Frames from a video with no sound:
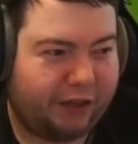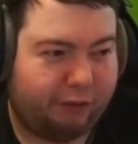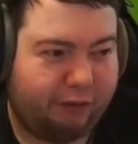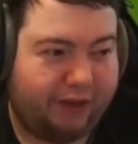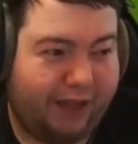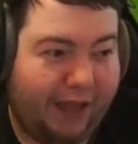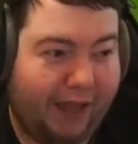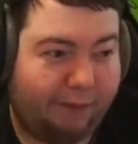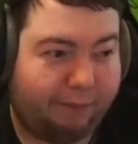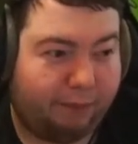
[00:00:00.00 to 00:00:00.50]
Do
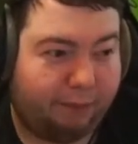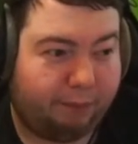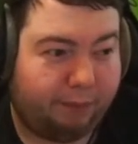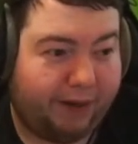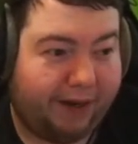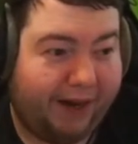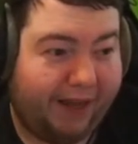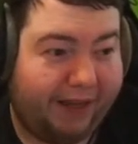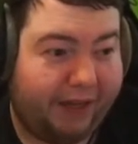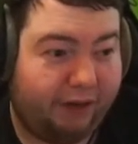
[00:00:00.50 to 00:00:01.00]
we have a
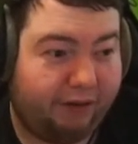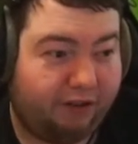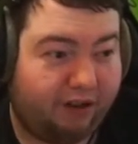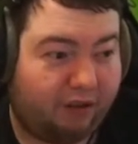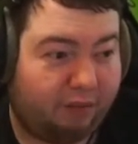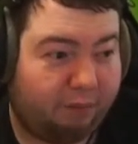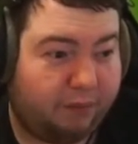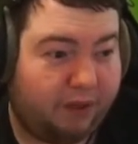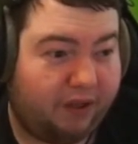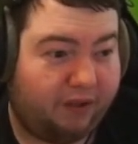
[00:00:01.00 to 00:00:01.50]
player
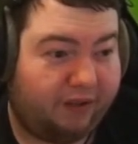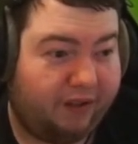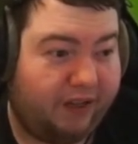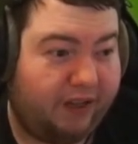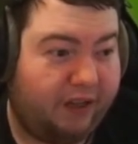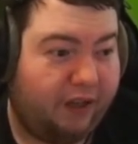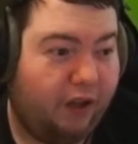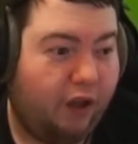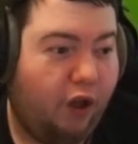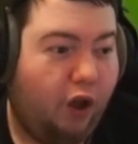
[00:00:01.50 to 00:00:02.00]

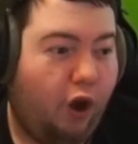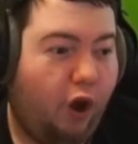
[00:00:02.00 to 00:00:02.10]
SBC?